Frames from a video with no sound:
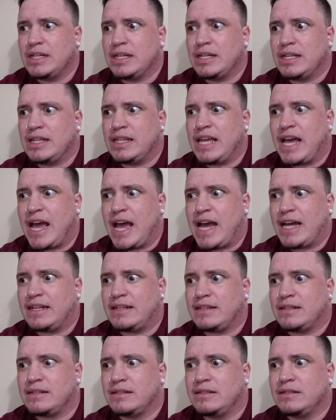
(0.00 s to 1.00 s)

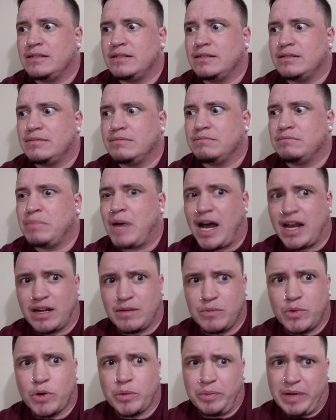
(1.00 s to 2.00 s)
that
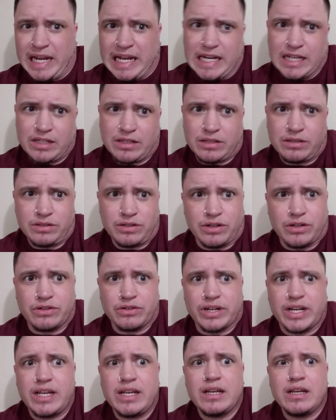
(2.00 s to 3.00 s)
bottom or penis
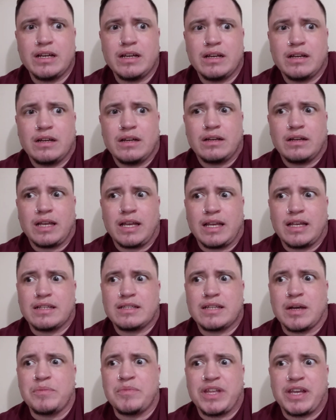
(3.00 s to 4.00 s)
surgery is
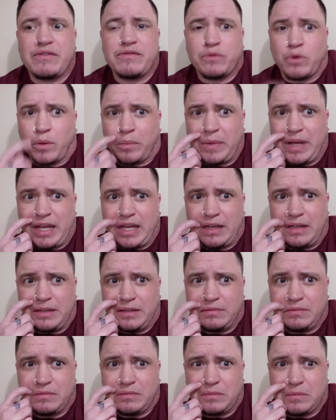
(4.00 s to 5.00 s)
something for me.
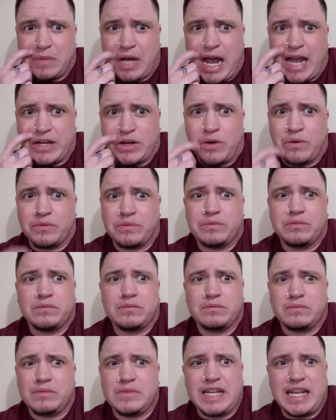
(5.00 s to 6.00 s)
I don't
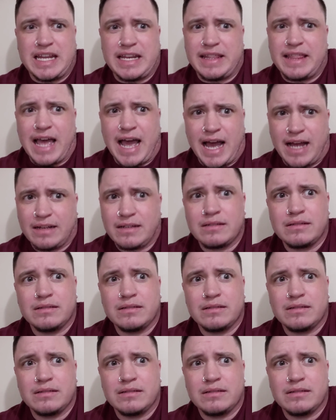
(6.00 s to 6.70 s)
need that